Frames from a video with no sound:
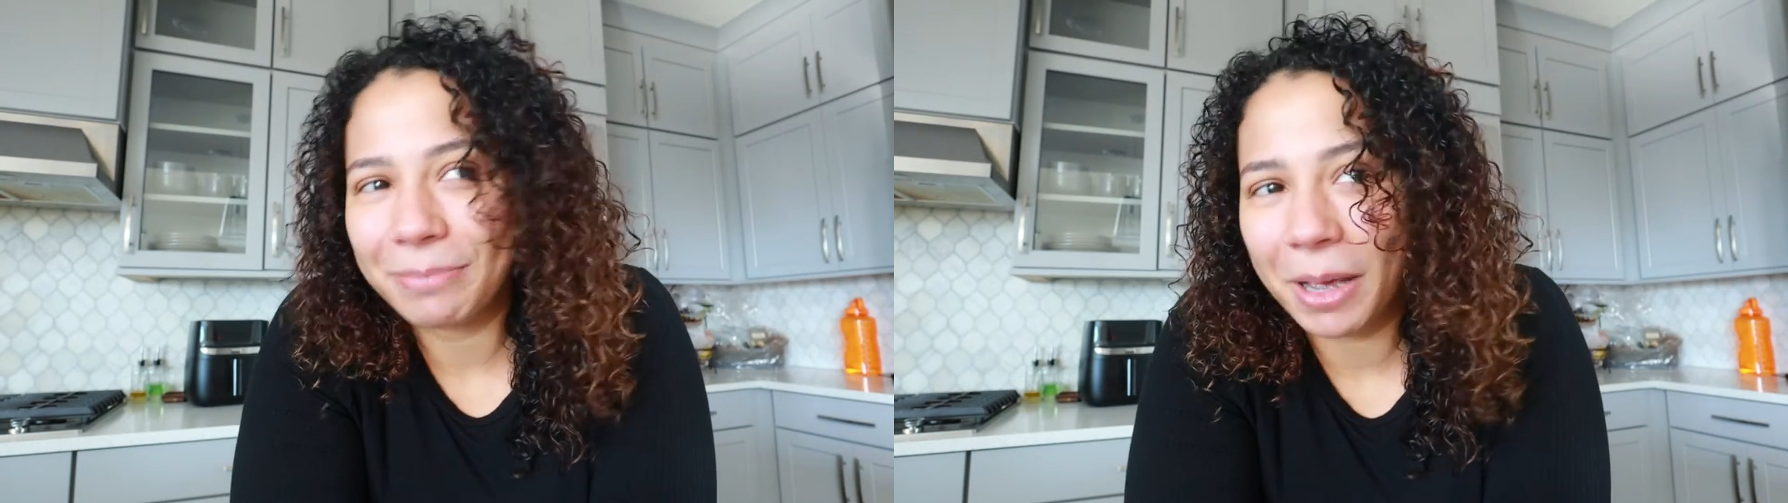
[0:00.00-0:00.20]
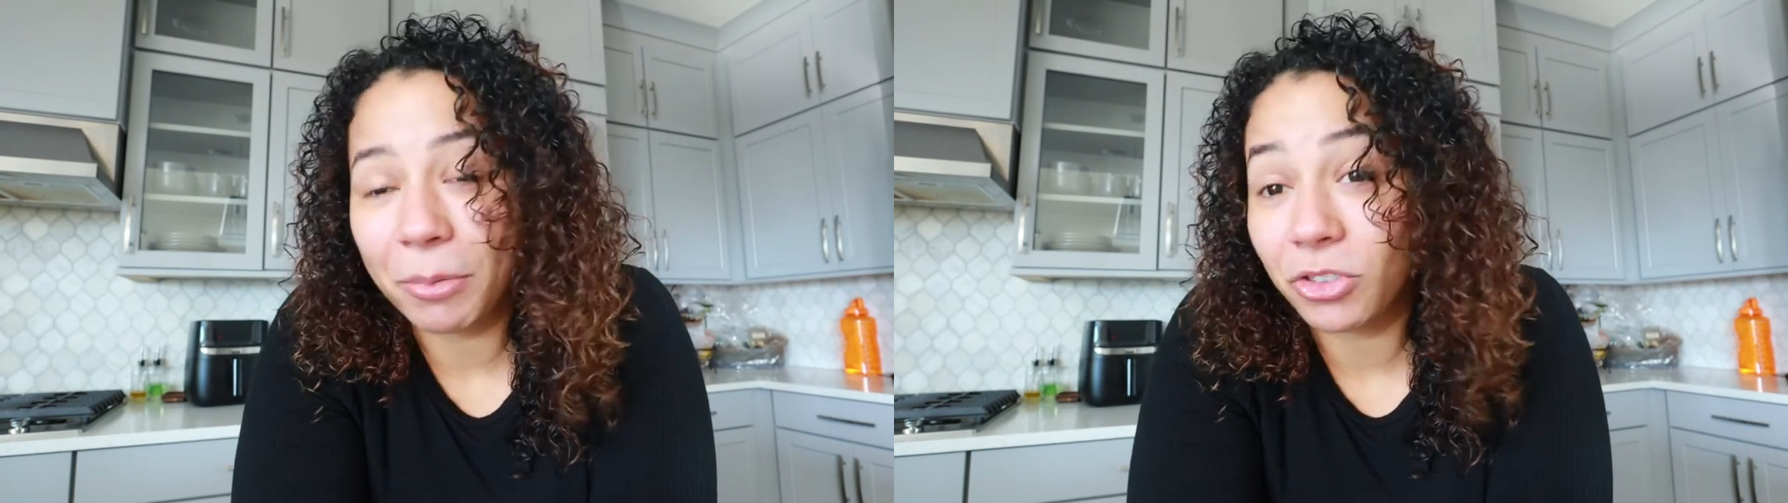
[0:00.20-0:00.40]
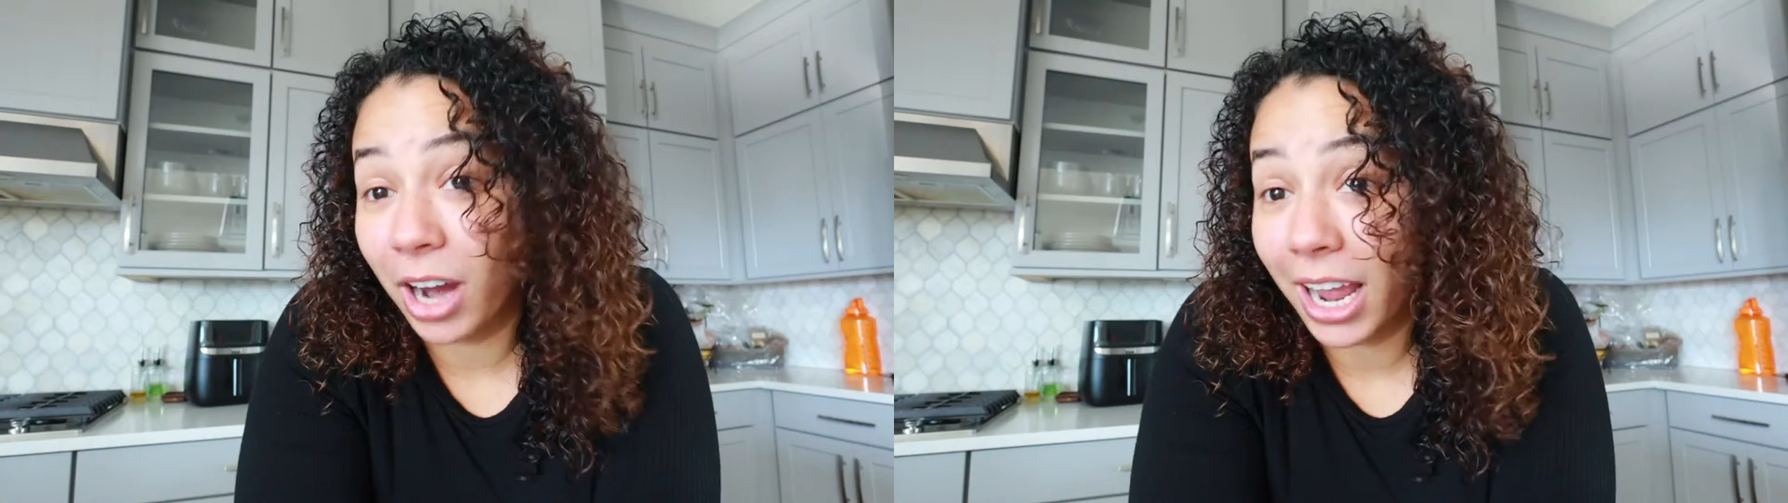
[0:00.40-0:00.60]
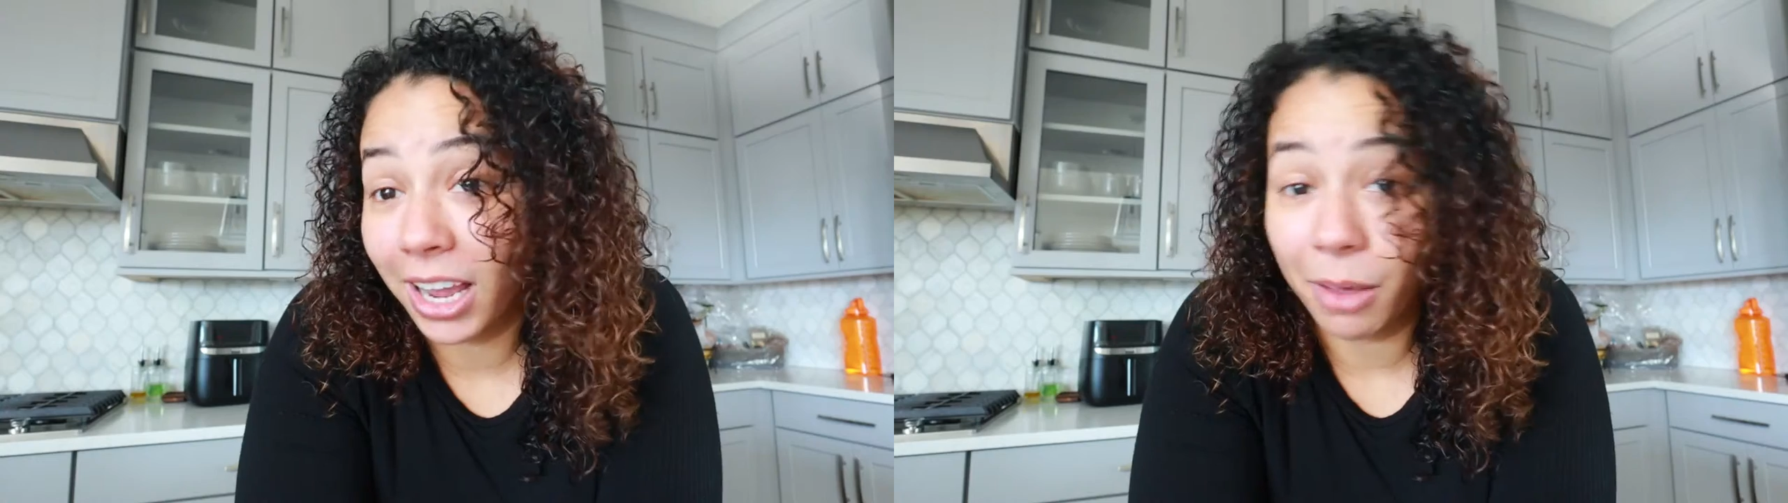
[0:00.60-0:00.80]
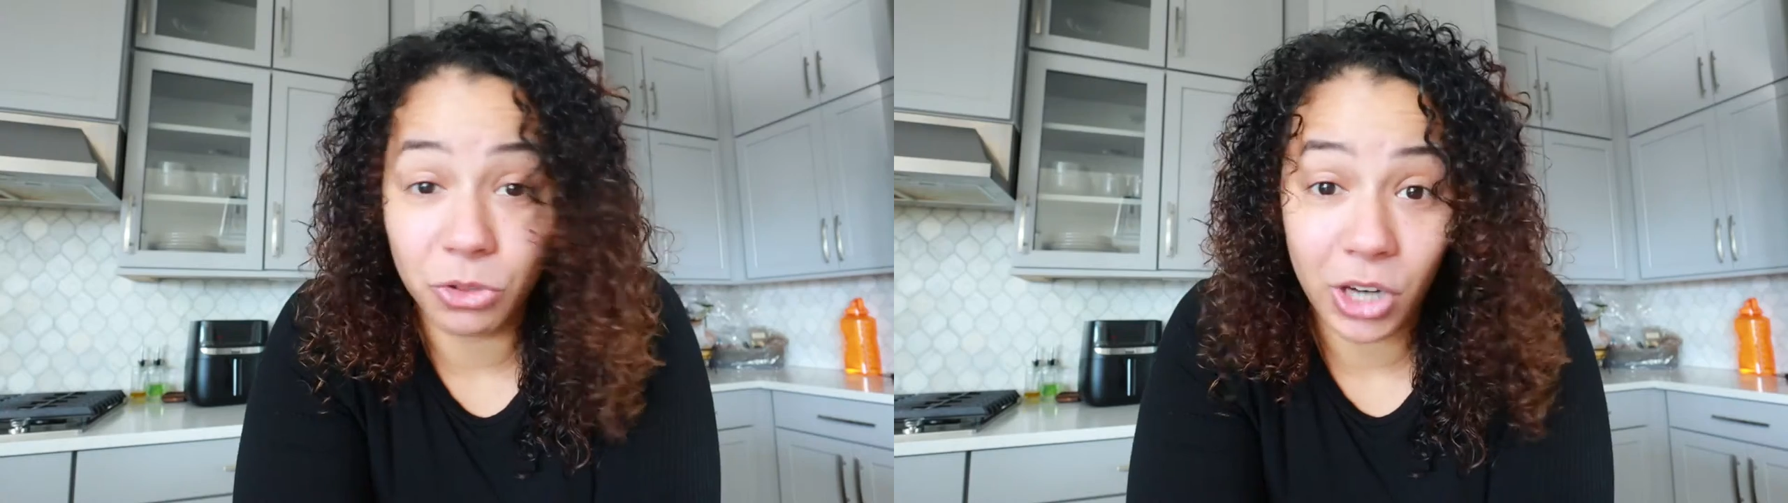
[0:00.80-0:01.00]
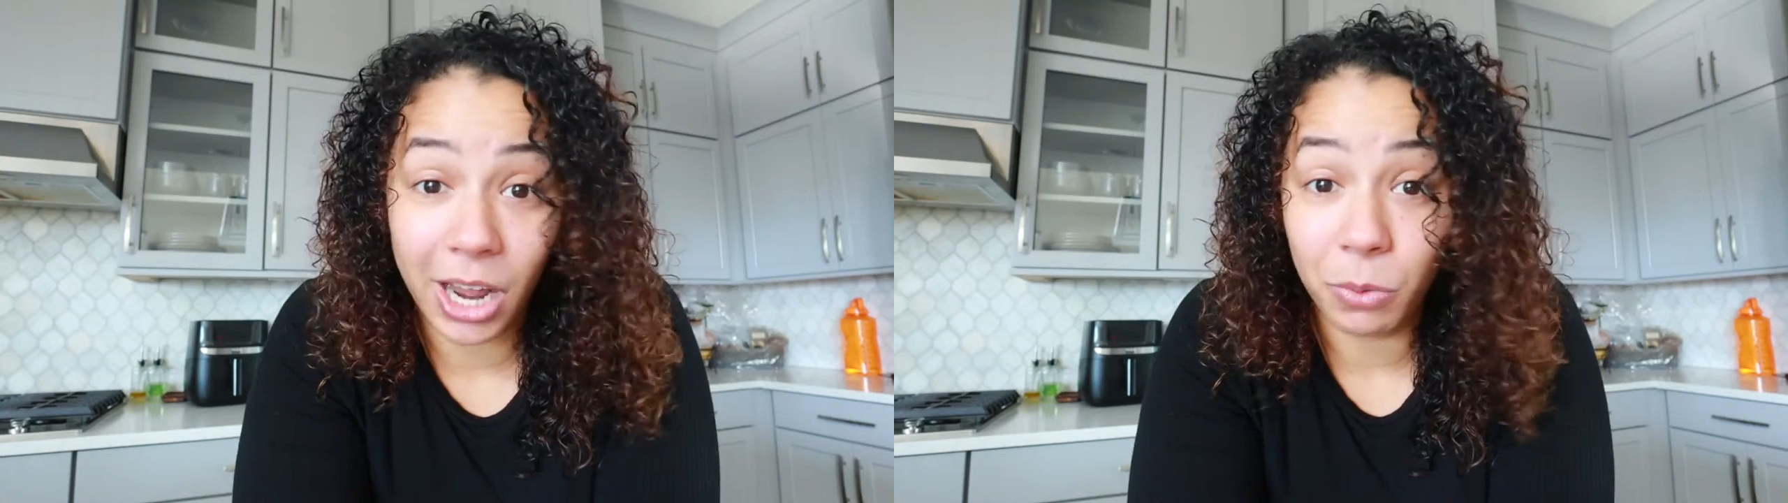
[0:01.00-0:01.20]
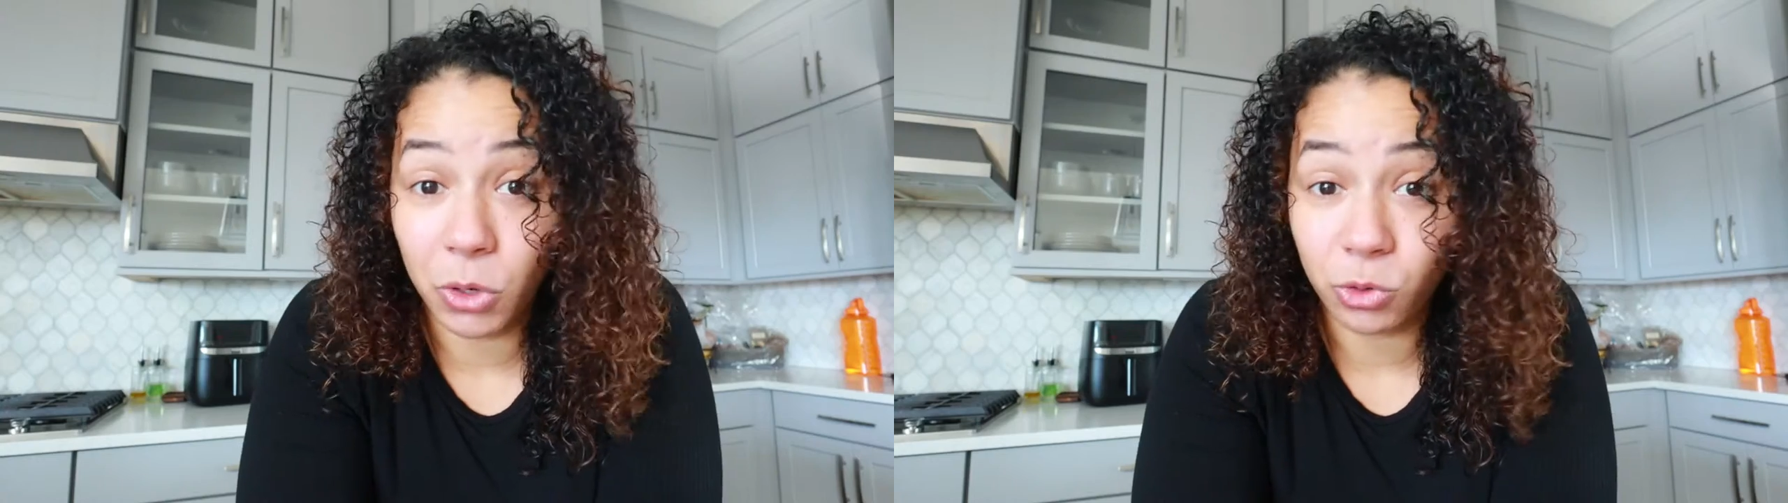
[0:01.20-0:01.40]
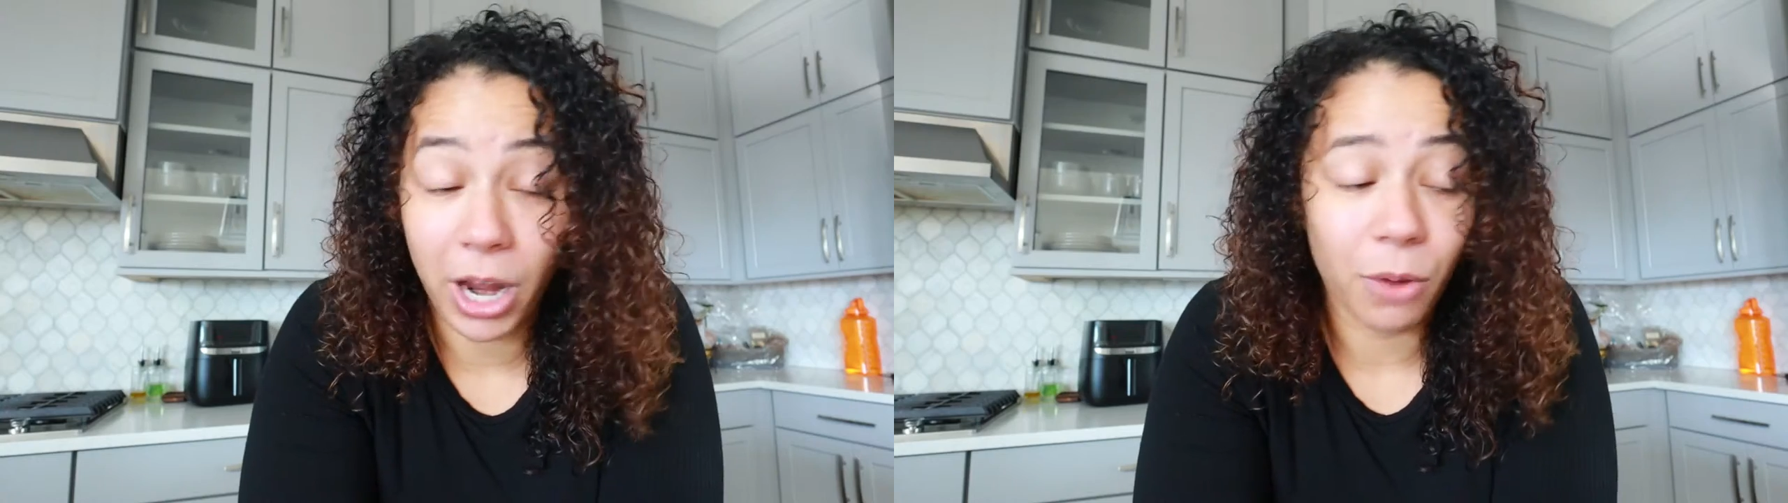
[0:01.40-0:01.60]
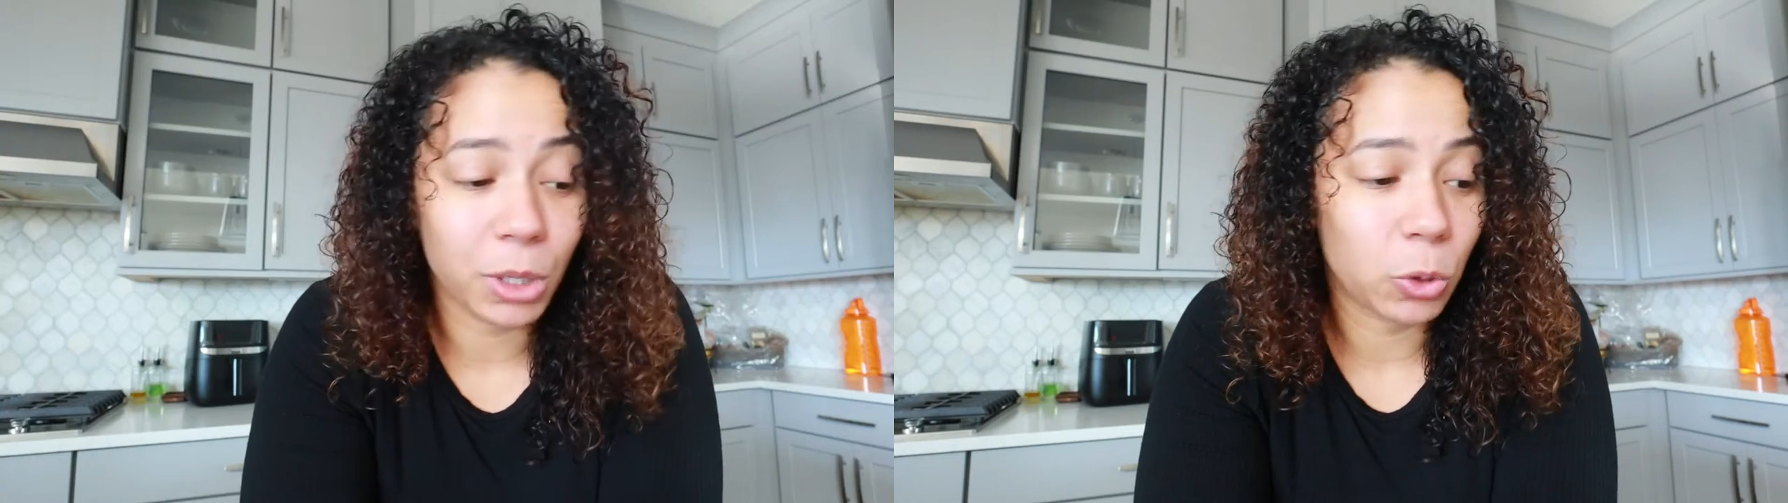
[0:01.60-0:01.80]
I'ma try it. I'ma try it. We gonna try it.